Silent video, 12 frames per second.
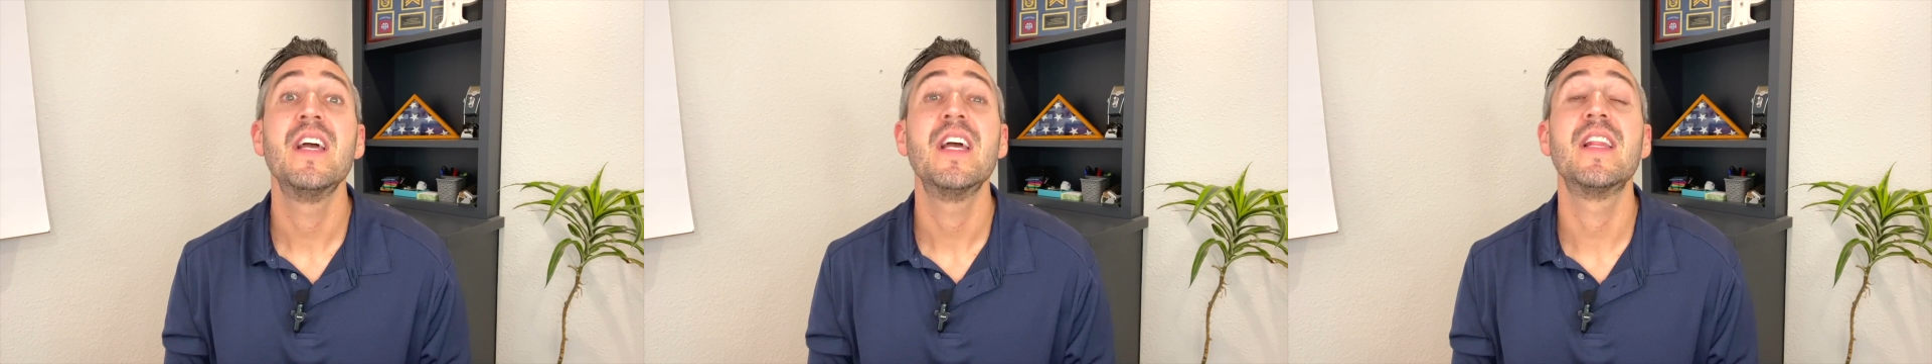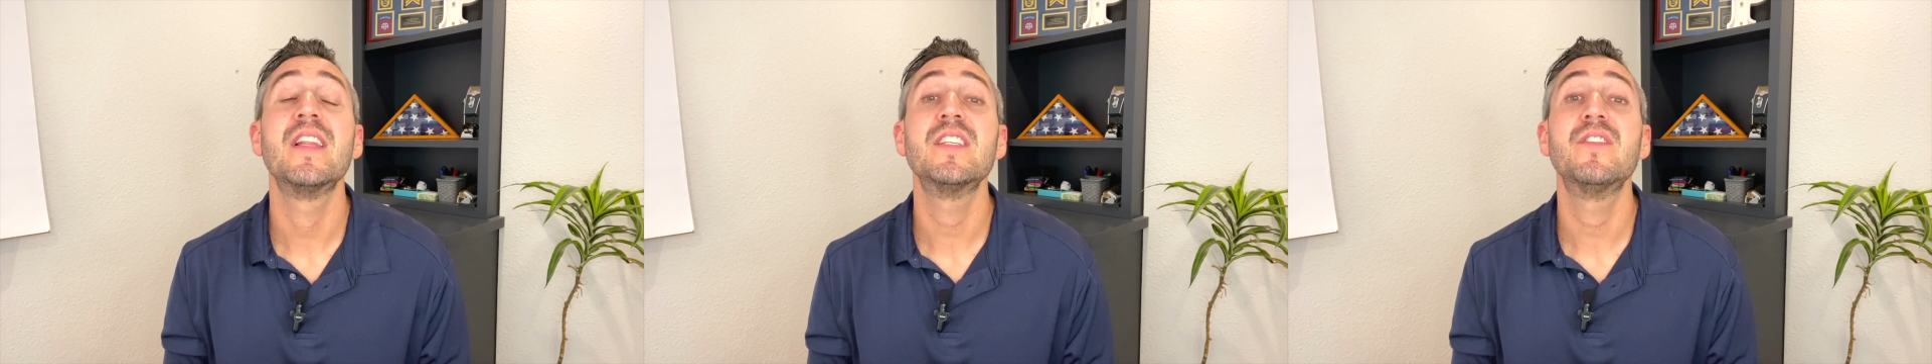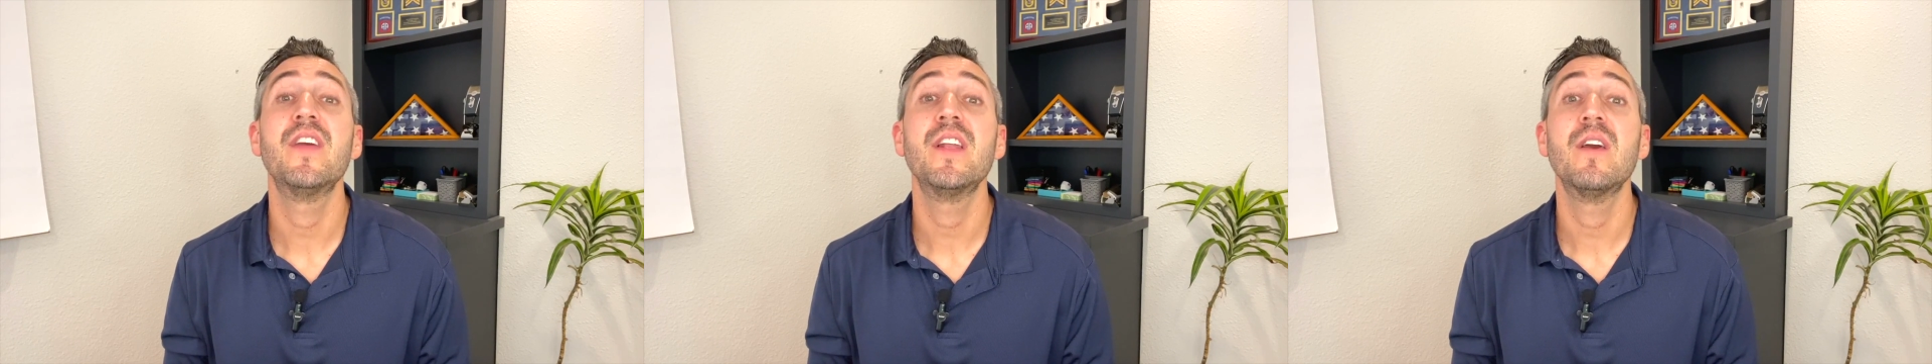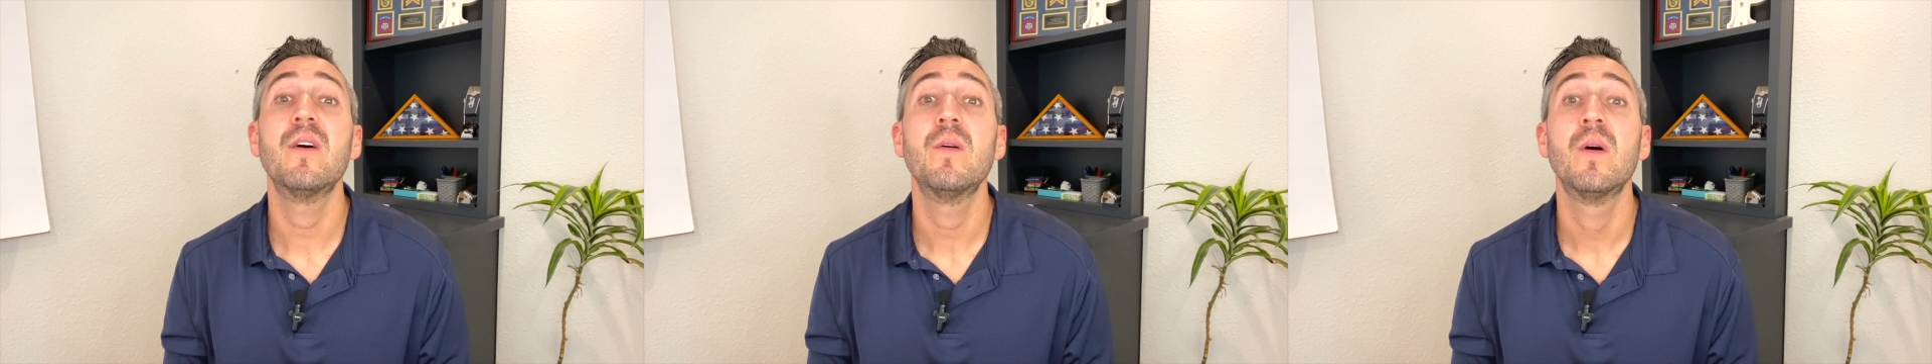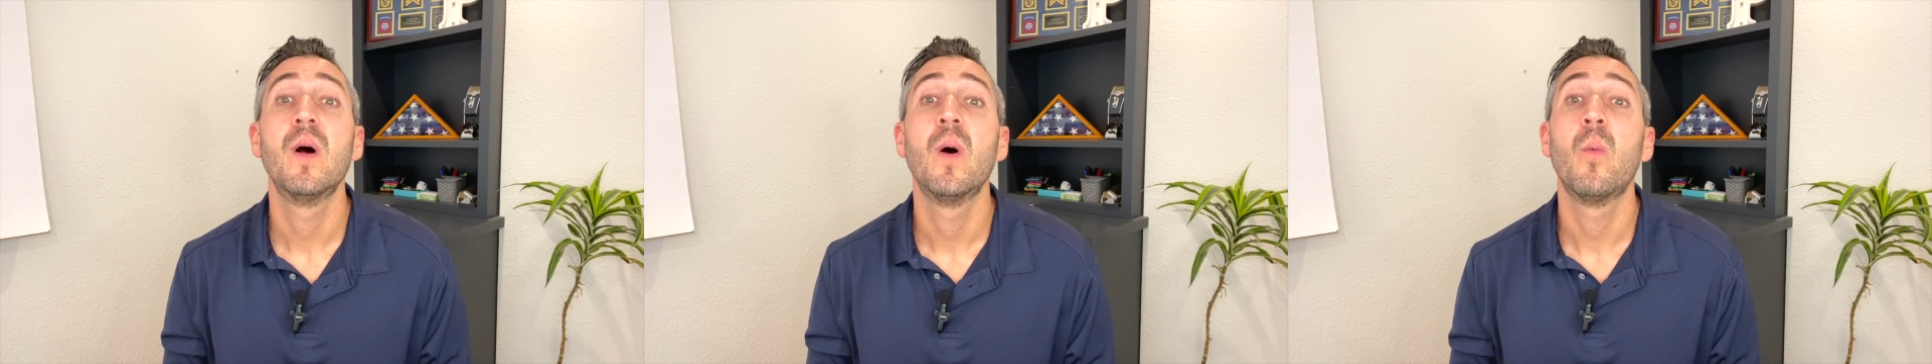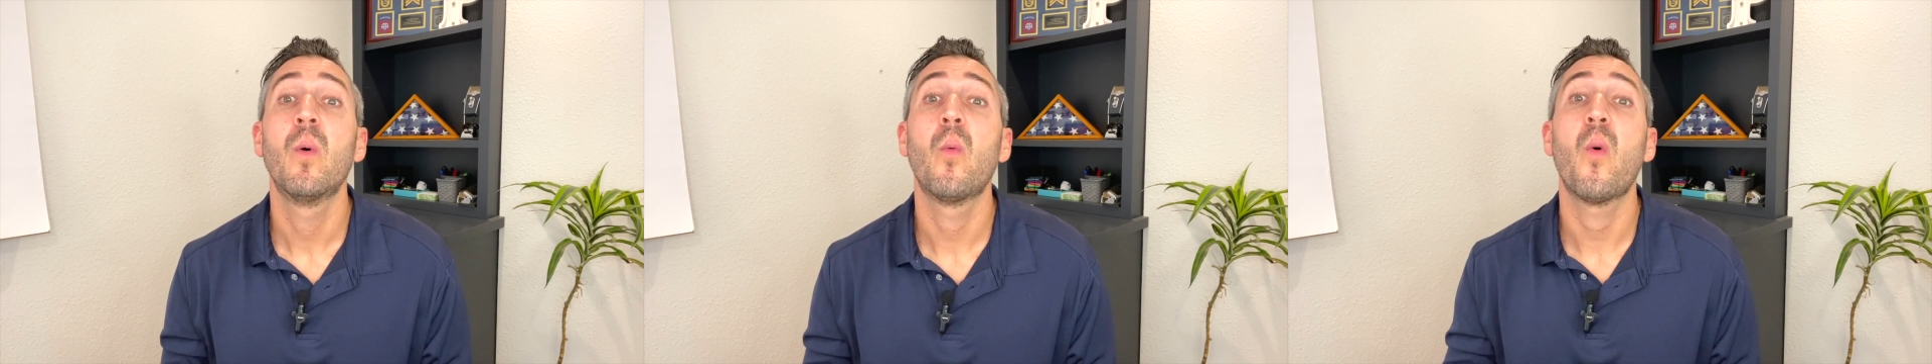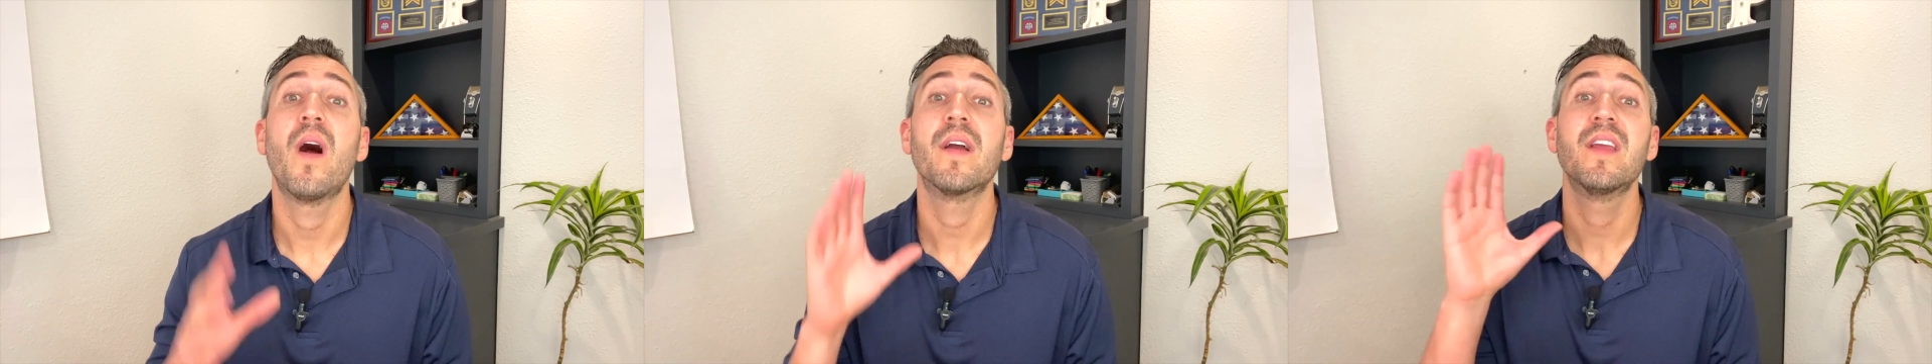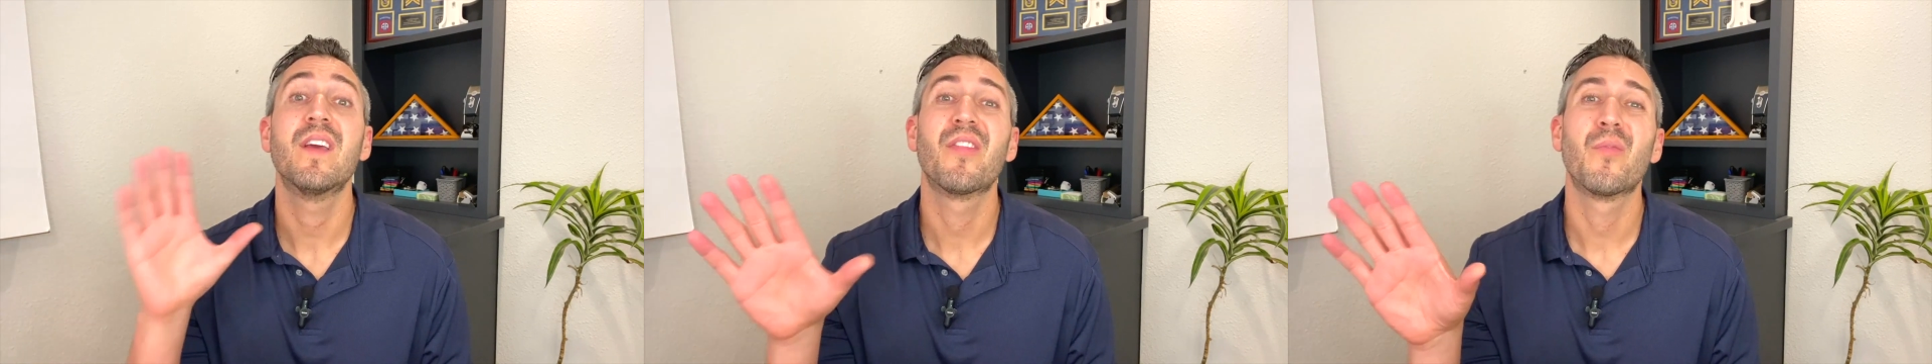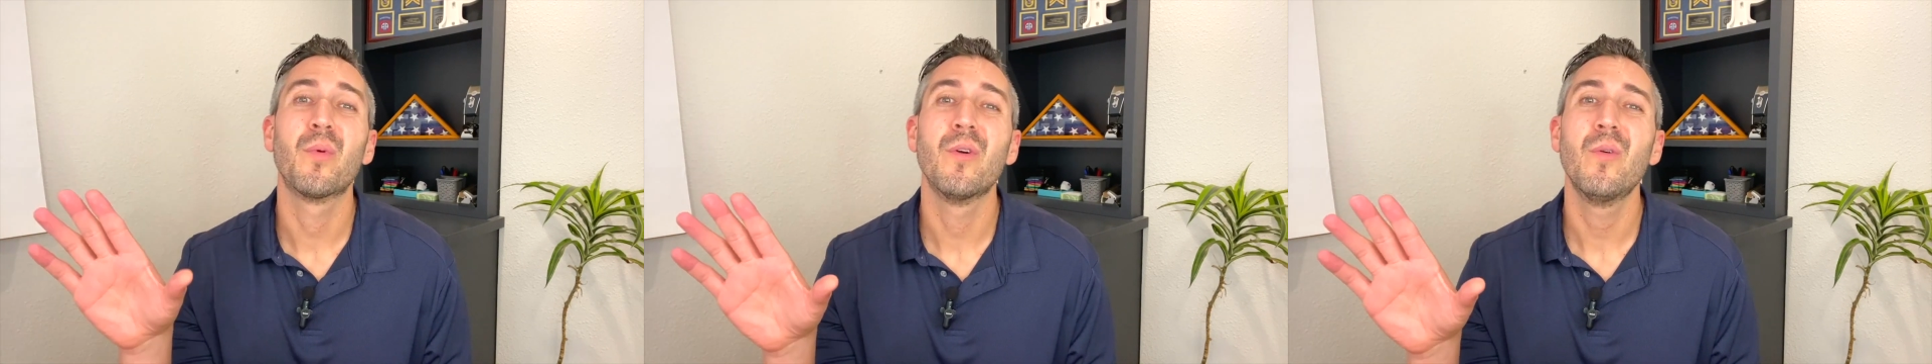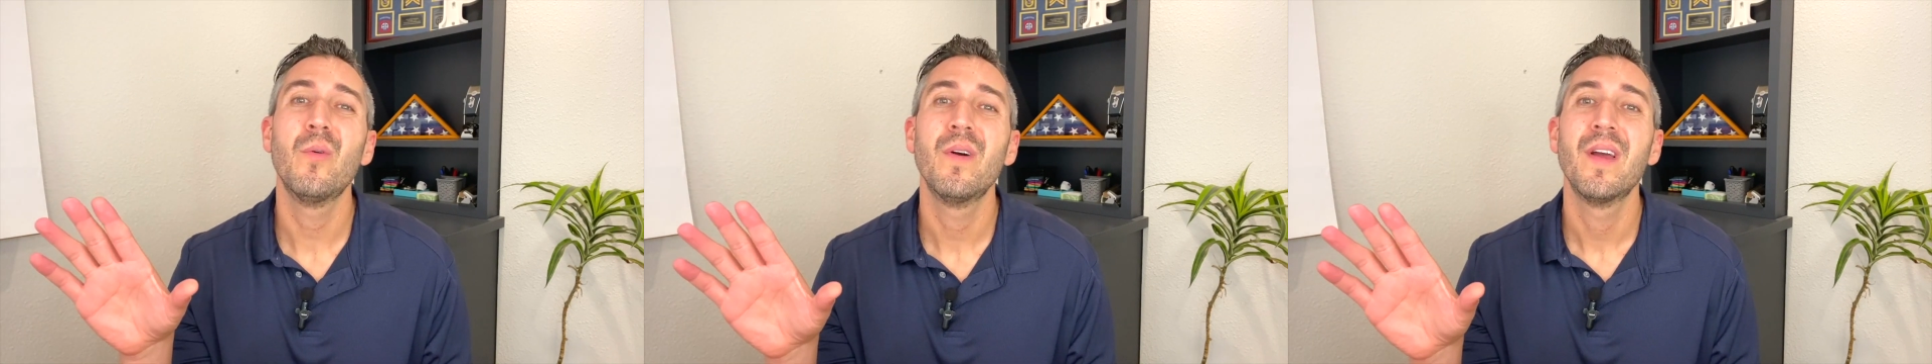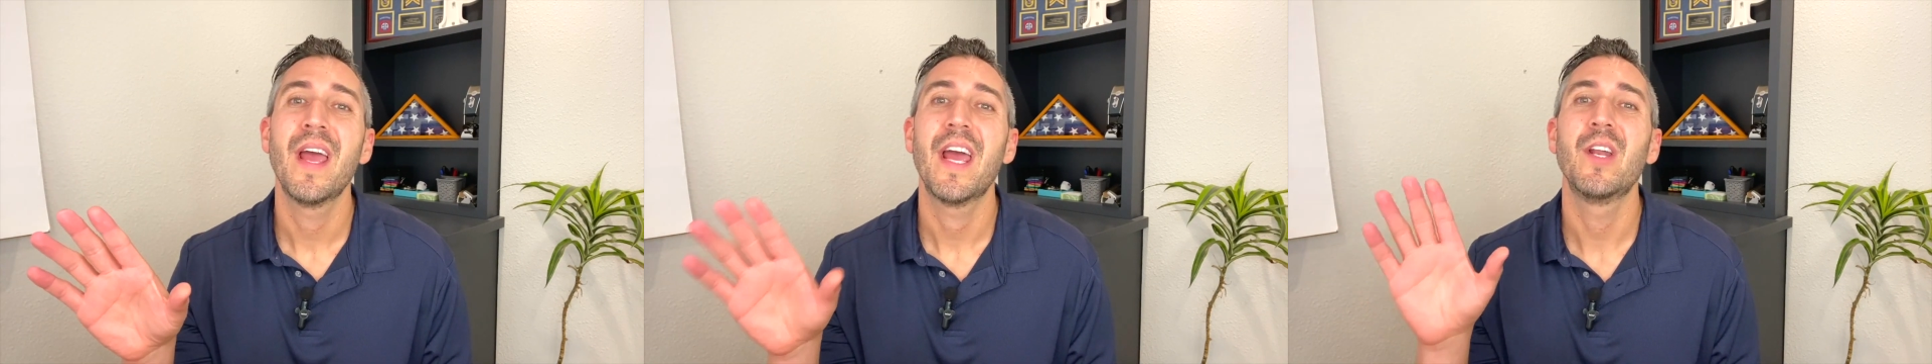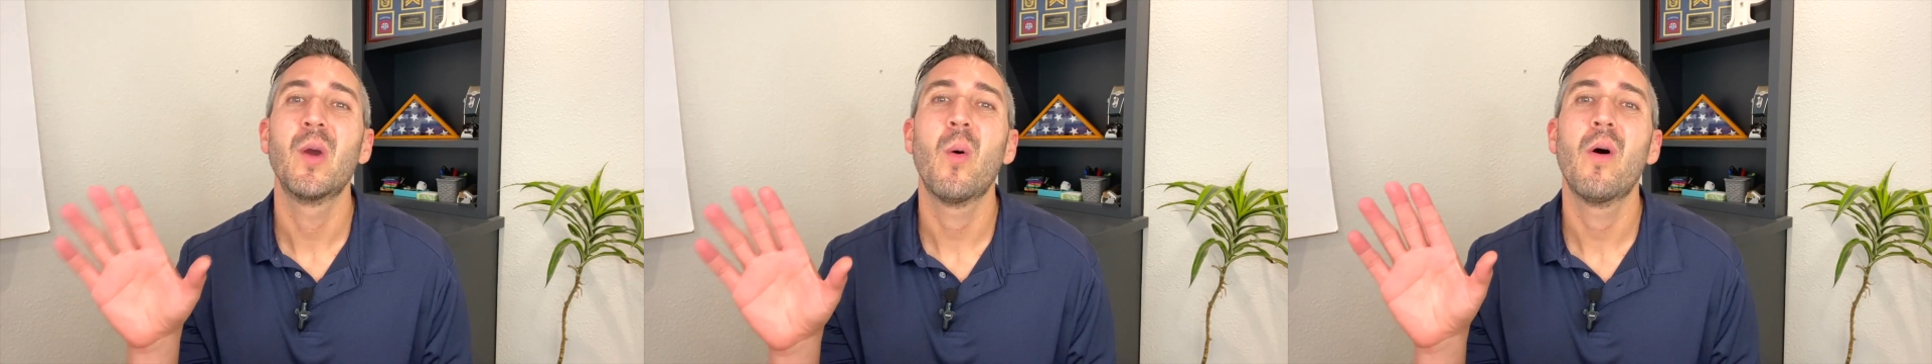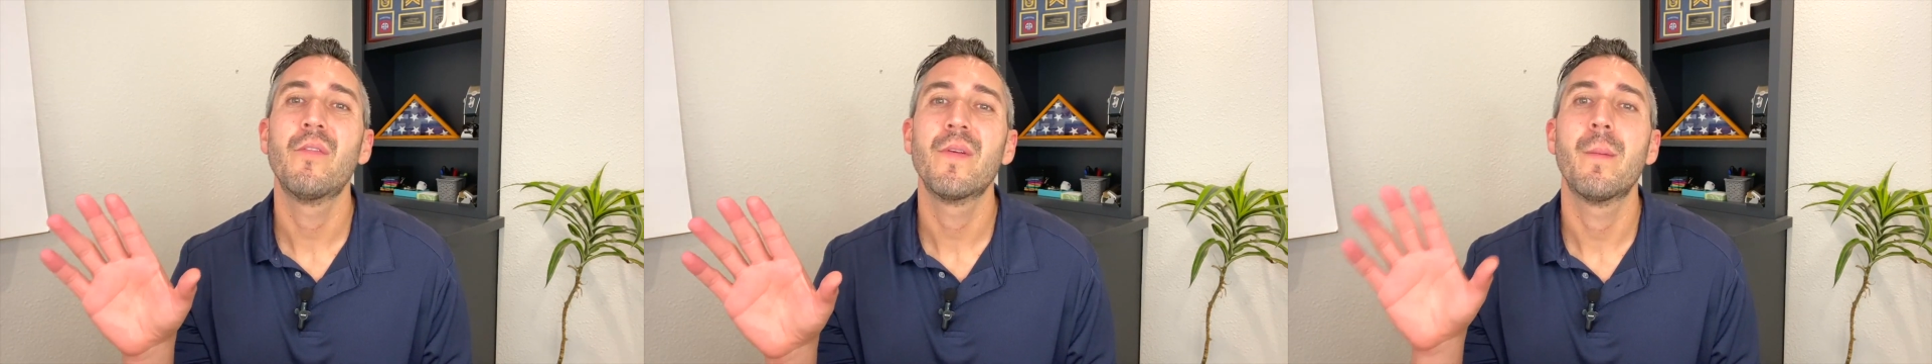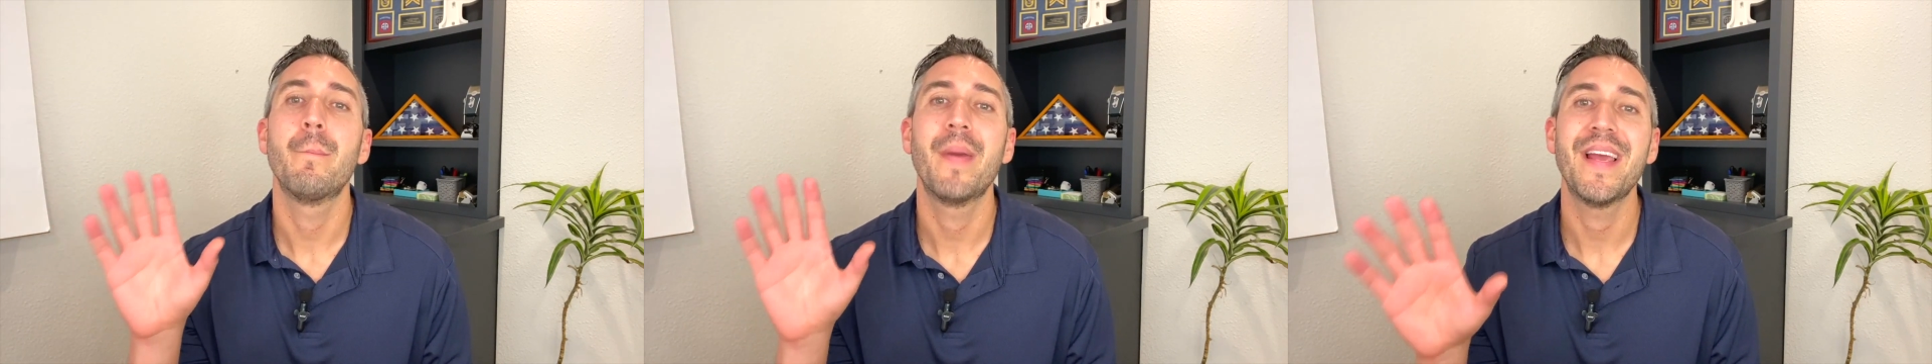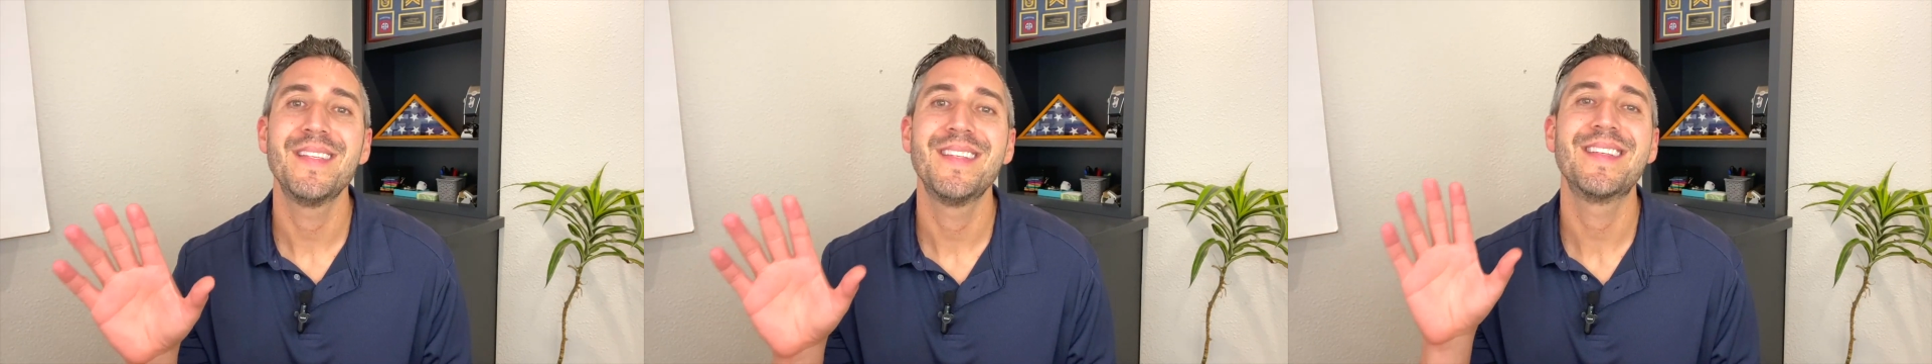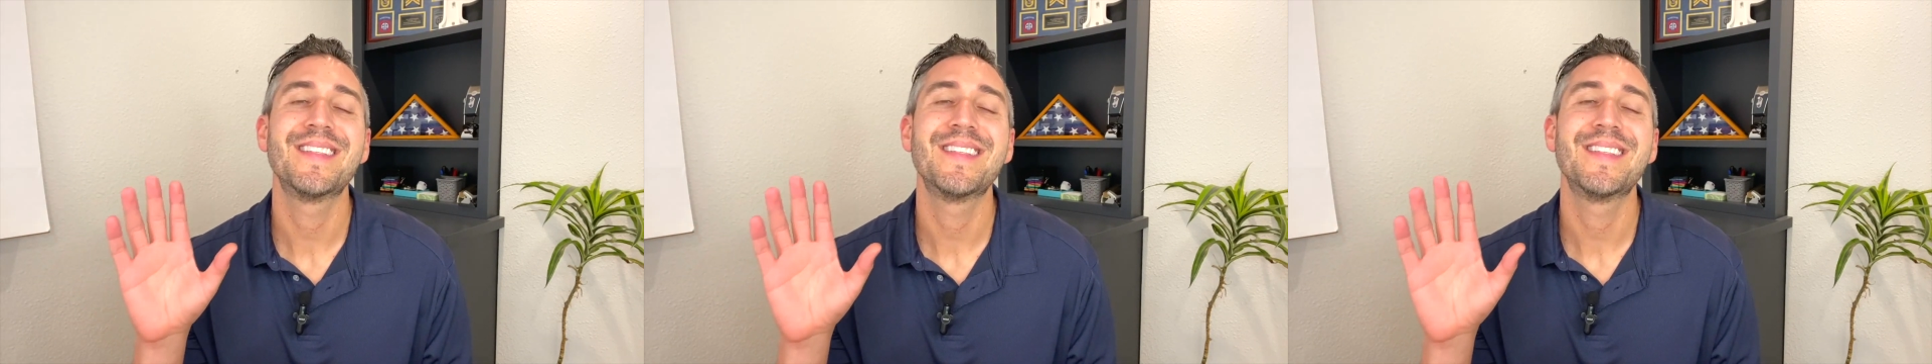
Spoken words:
In this video, we'll walk you through and go over the basic